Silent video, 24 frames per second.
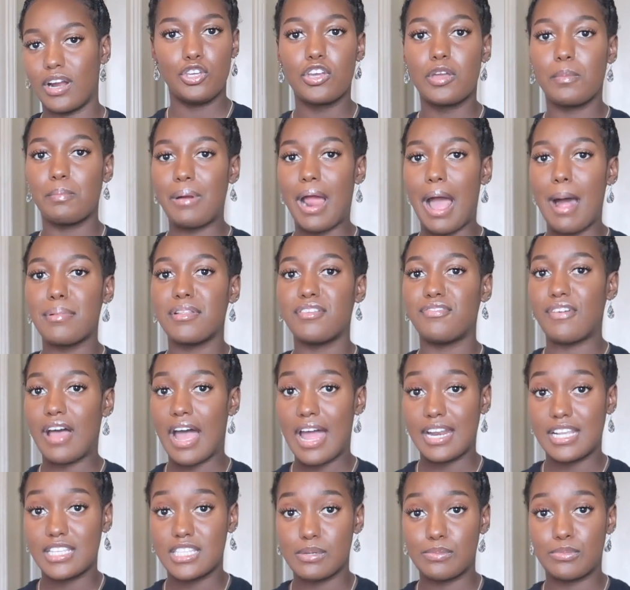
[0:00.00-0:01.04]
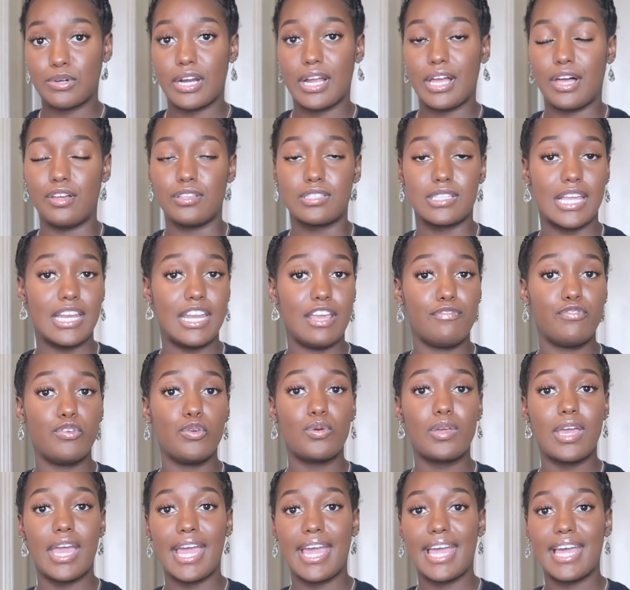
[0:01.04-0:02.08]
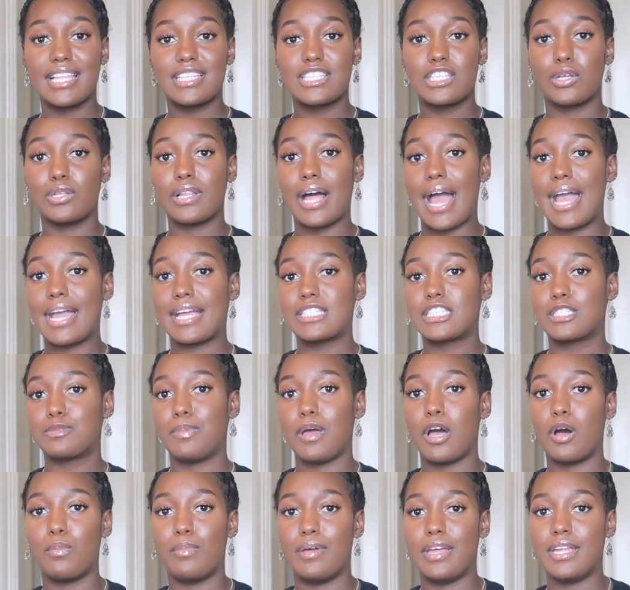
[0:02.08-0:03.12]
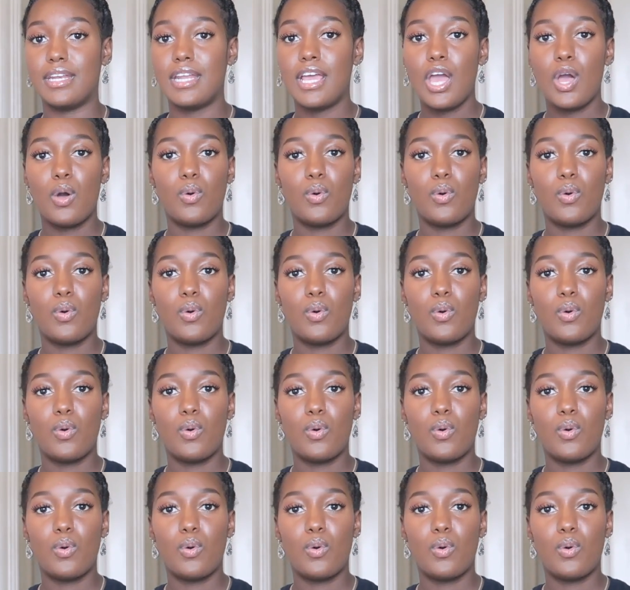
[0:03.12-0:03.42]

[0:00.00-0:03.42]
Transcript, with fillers: You can probably find it somewhere else. And if you can, so like Spelman,